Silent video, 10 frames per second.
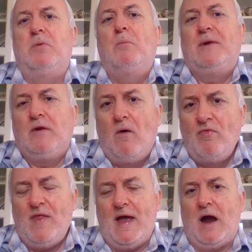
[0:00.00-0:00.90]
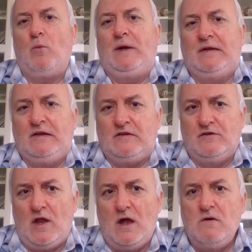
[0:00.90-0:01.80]
but beyond that, we need to
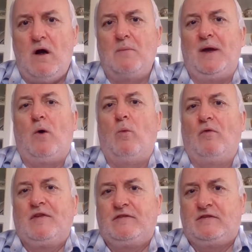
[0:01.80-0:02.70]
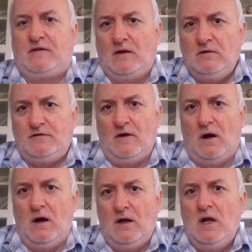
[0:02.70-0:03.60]
know about what the skills
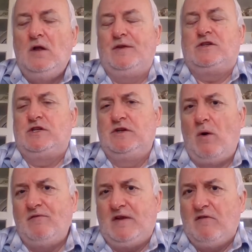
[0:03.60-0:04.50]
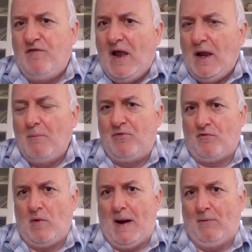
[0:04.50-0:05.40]
are that you have developed
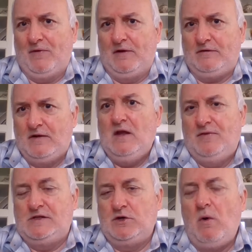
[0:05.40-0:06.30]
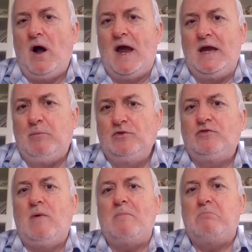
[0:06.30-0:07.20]
throughout this, that you are able
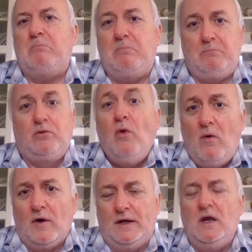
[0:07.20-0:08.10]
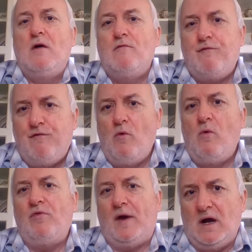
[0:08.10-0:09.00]
to employ
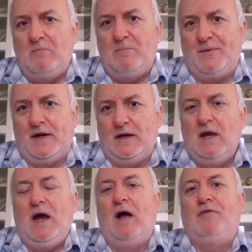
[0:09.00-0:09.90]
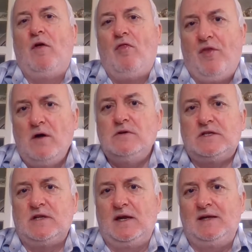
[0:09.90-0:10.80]
for the company, and that
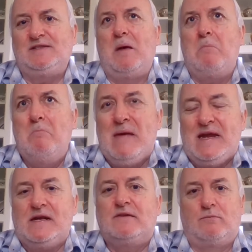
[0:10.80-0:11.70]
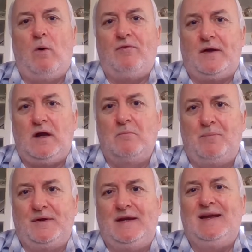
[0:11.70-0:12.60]
those things meet what the
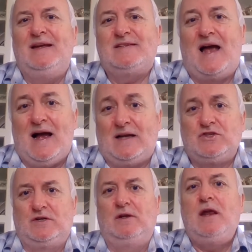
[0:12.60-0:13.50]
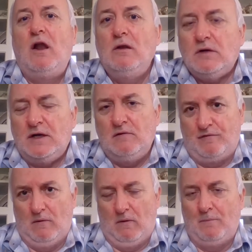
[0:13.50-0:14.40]
company is actually looking
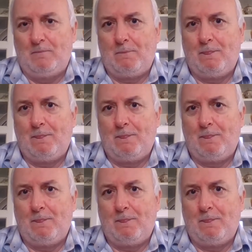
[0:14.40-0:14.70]
for.